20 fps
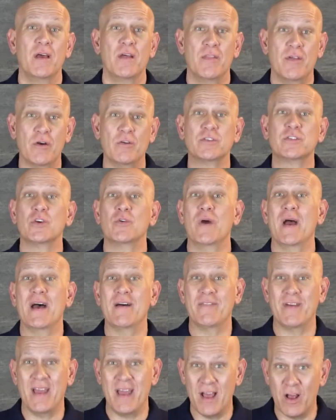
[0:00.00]
those who
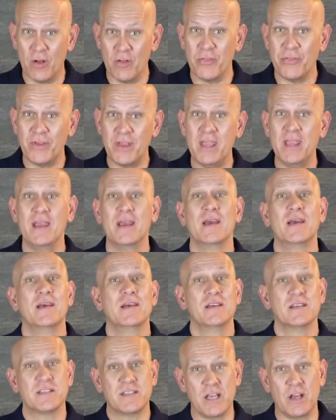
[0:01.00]
have healthy
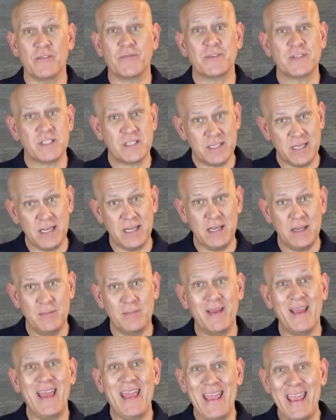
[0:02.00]

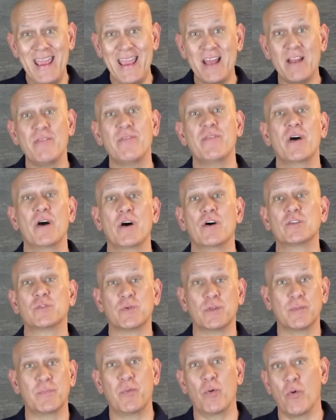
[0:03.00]
self-esteem and those
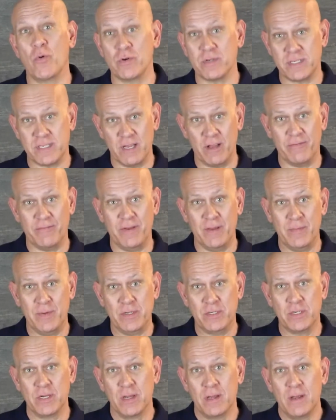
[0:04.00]
with a poor
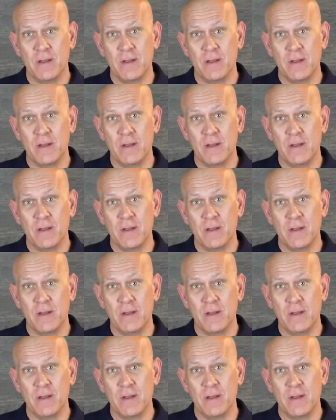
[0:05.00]
self-image.